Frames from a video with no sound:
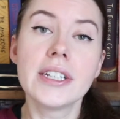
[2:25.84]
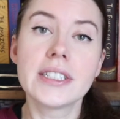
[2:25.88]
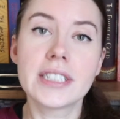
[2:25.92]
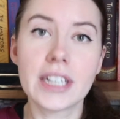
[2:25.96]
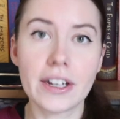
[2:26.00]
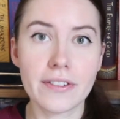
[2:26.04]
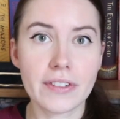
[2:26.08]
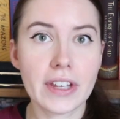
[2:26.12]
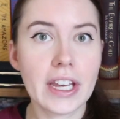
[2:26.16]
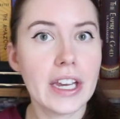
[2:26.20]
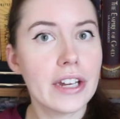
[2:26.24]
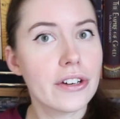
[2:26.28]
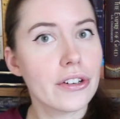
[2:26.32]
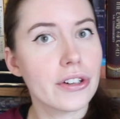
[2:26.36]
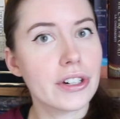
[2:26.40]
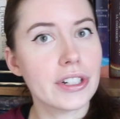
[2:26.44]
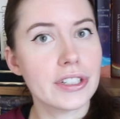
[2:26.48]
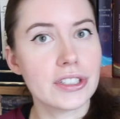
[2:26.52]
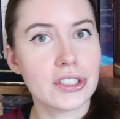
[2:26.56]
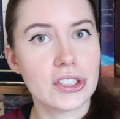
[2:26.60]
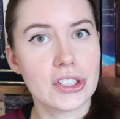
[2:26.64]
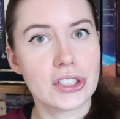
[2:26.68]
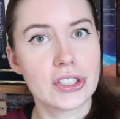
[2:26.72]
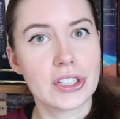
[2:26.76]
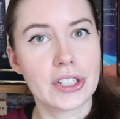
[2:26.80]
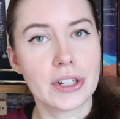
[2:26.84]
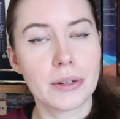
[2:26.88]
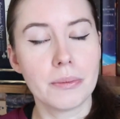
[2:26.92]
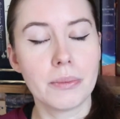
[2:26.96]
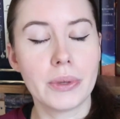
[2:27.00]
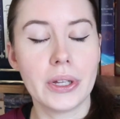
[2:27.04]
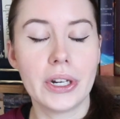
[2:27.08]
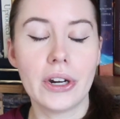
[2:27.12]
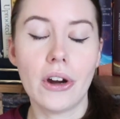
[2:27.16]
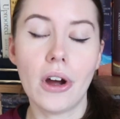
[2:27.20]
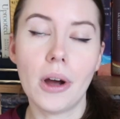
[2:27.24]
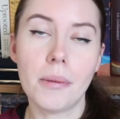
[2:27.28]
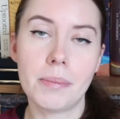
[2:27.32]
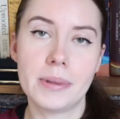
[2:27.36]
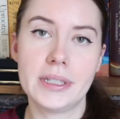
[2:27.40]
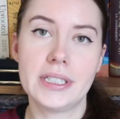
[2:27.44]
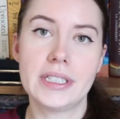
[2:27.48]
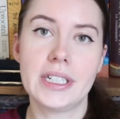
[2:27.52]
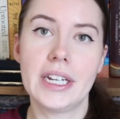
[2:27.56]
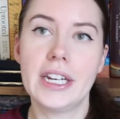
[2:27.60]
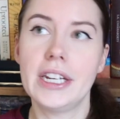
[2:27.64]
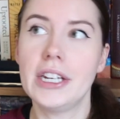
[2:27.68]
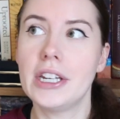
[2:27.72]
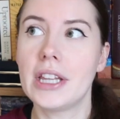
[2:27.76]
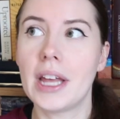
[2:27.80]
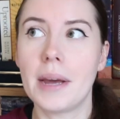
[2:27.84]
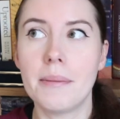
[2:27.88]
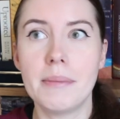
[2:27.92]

Self-catered is just the complete opposite.